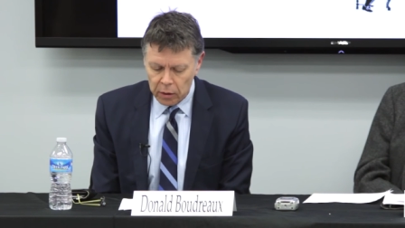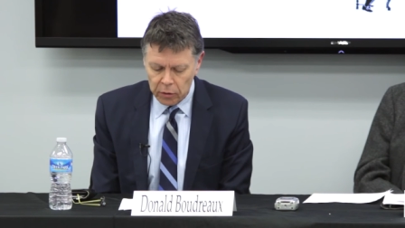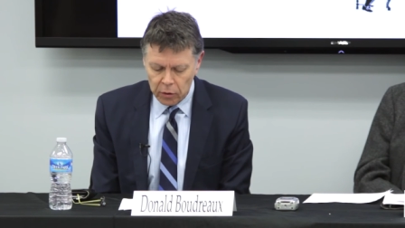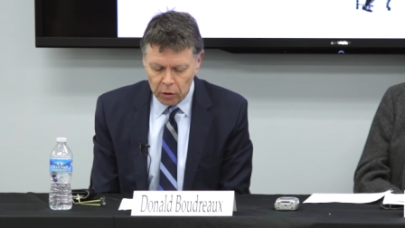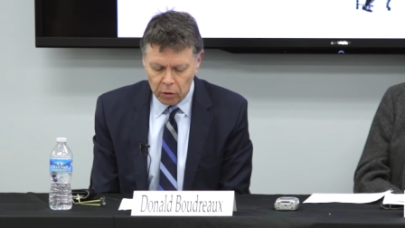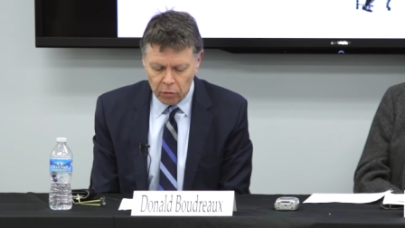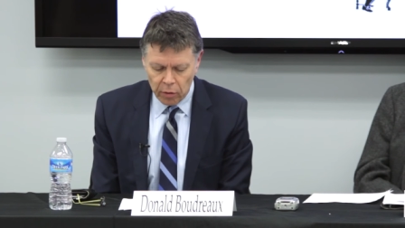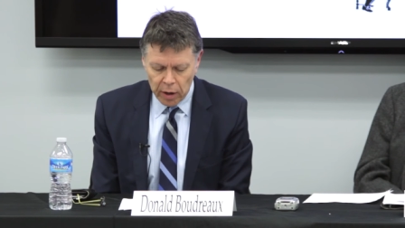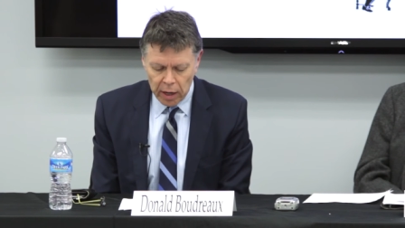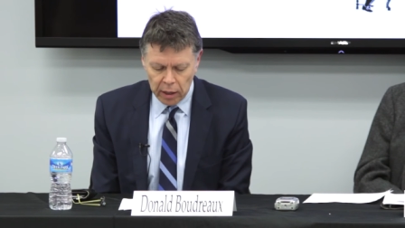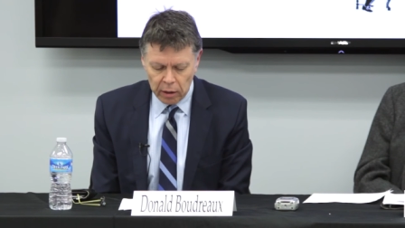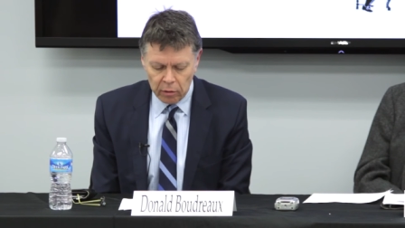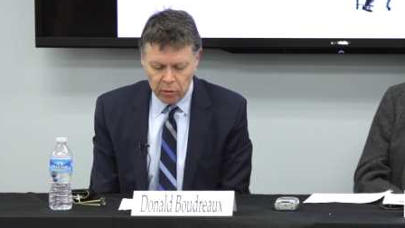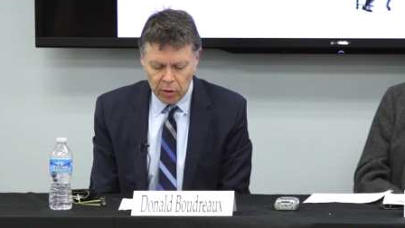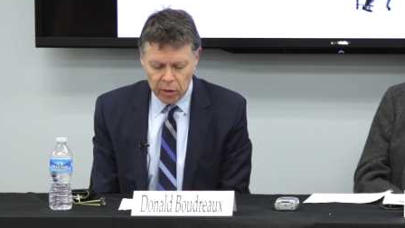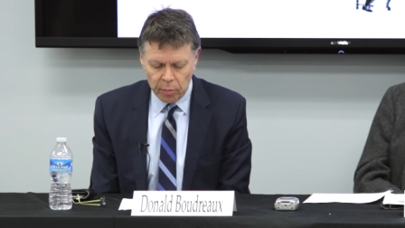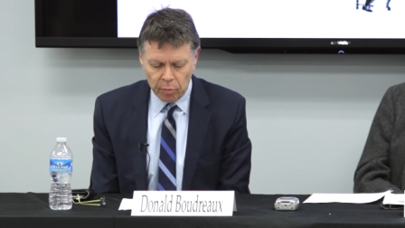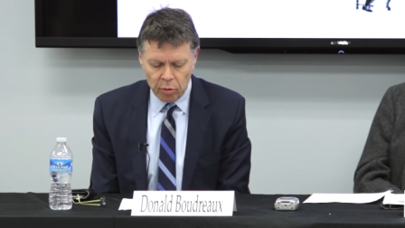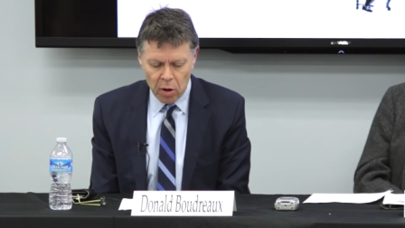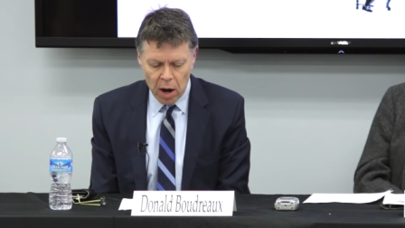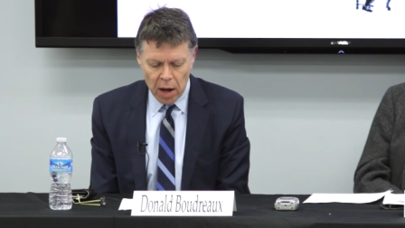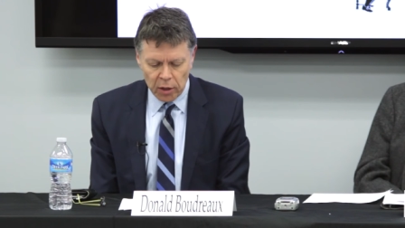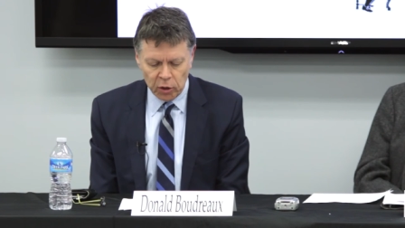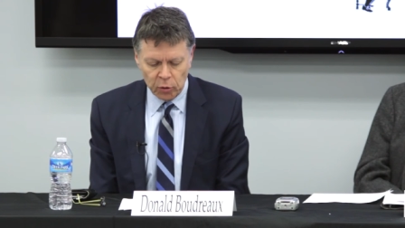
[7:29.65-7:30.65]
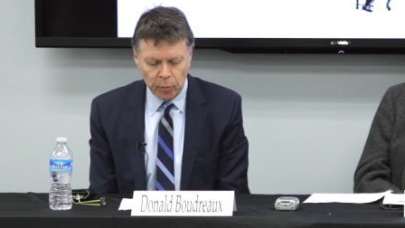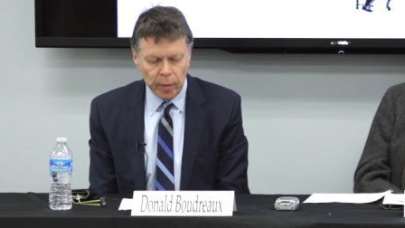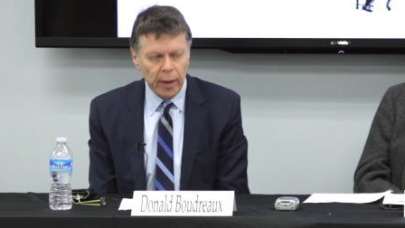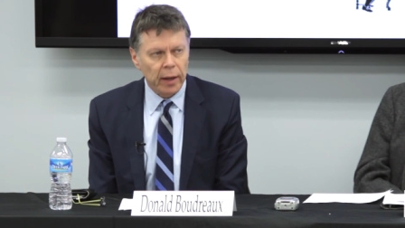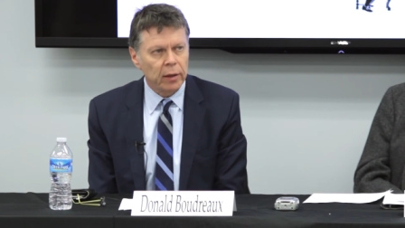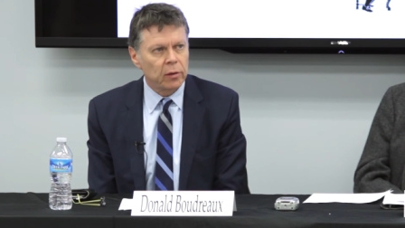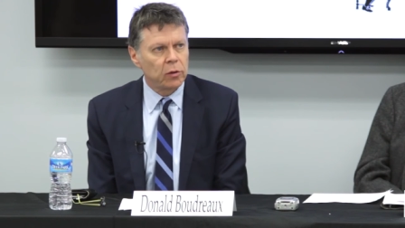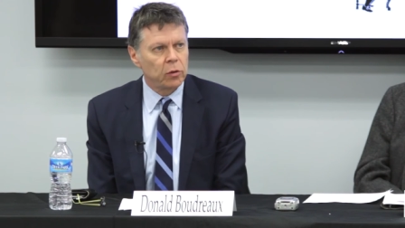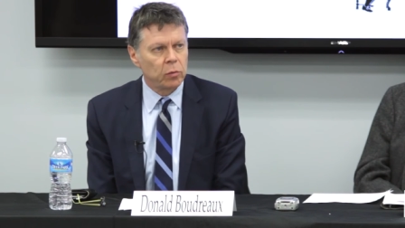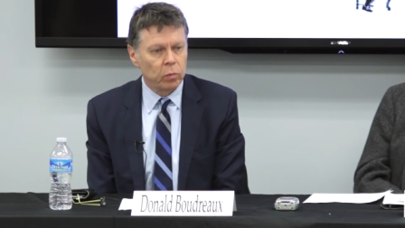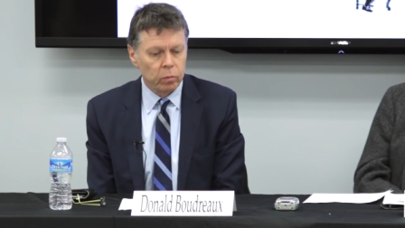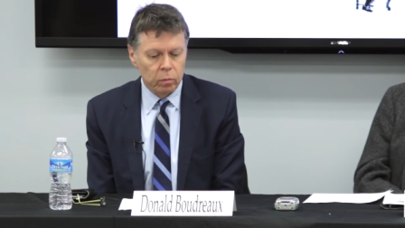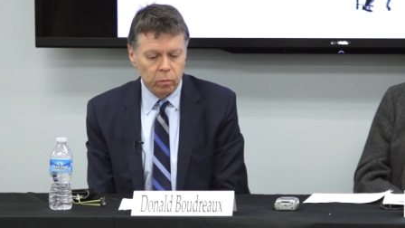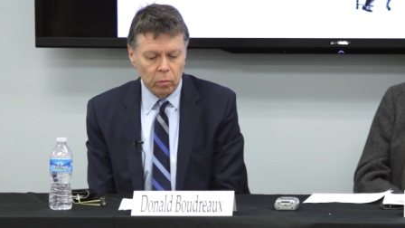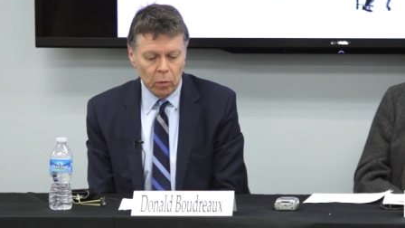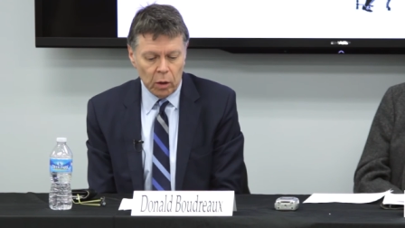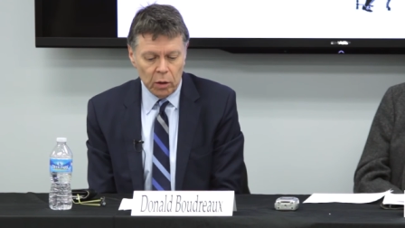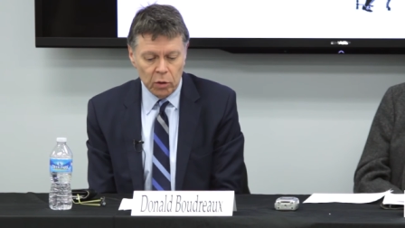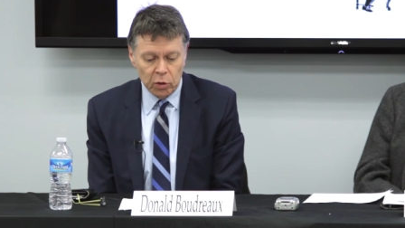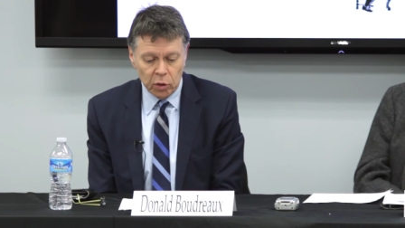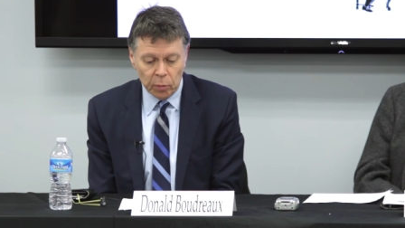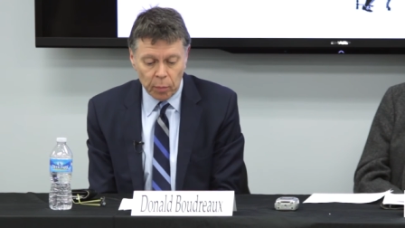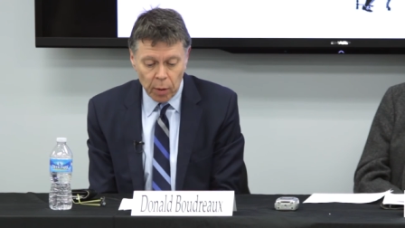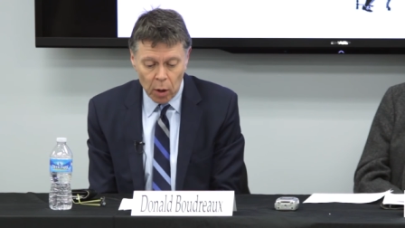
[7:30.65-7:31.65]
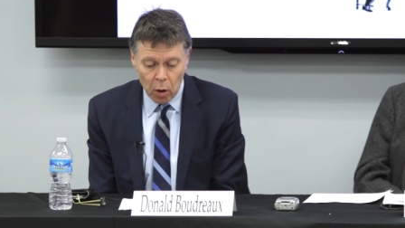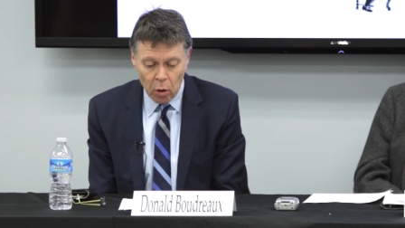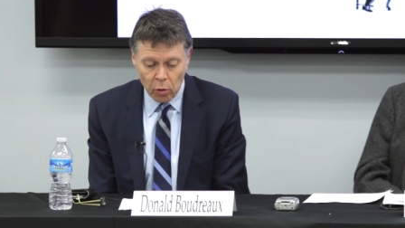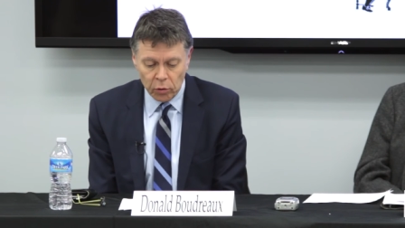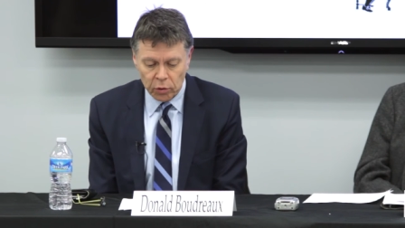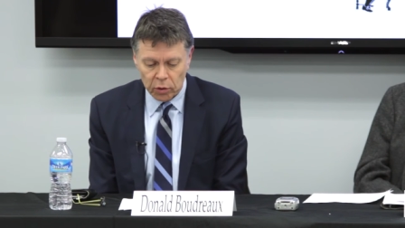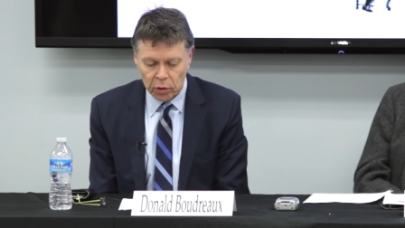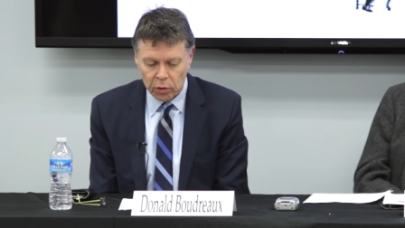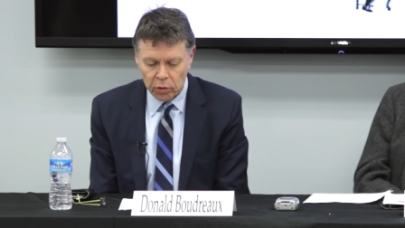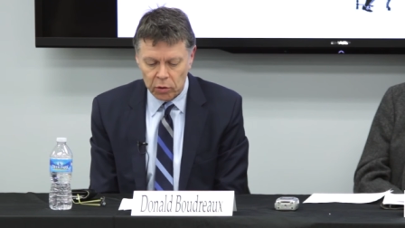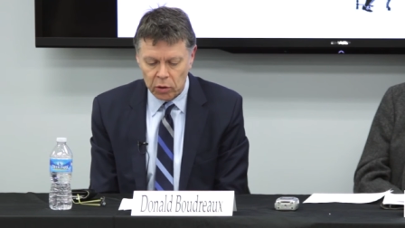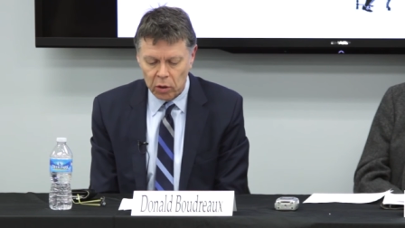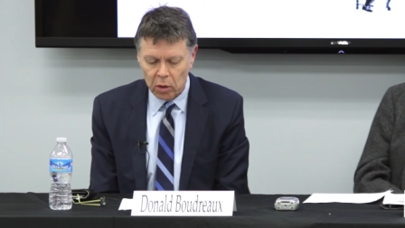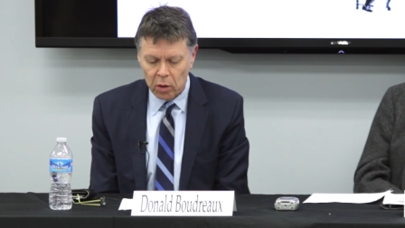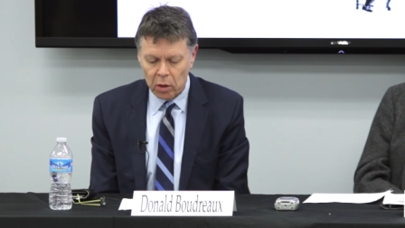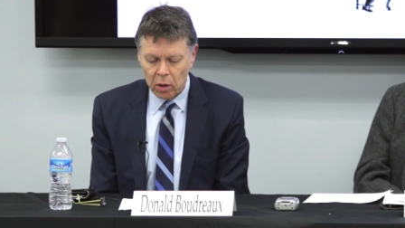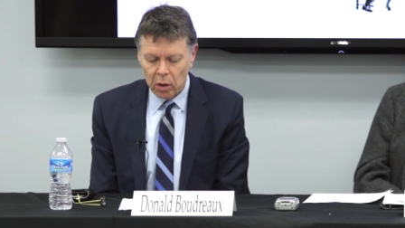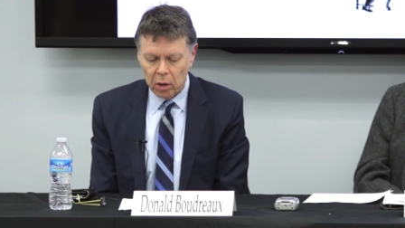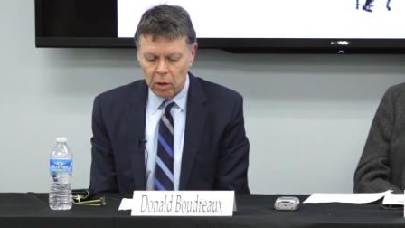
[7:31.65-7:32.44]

the greater are the prospects, one supposes,